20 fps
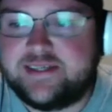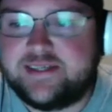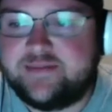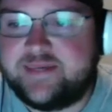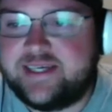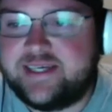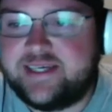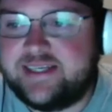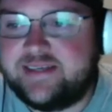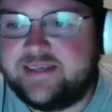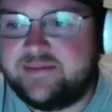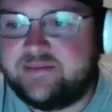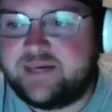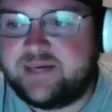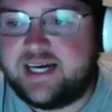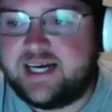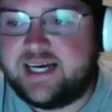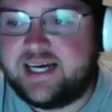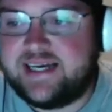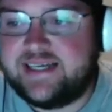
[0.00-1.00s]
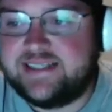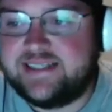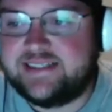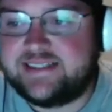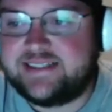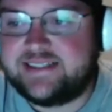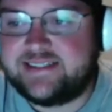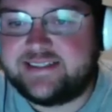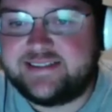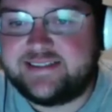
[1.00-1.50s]
I mean, behind
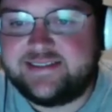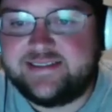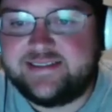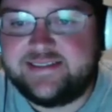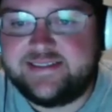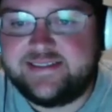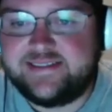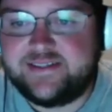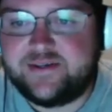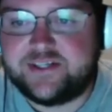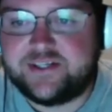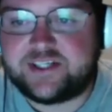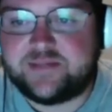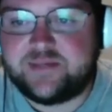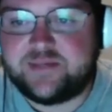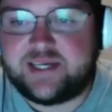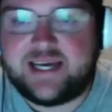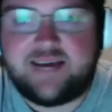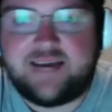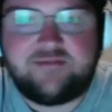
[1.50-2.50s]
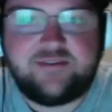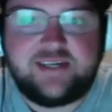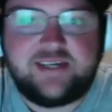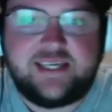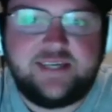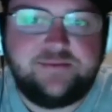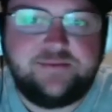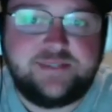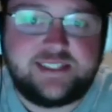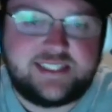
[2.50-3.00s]
Christian McCaffrey,
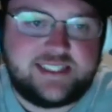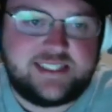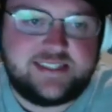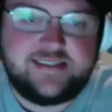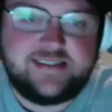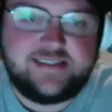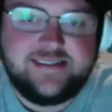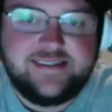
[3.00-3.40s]
he was it.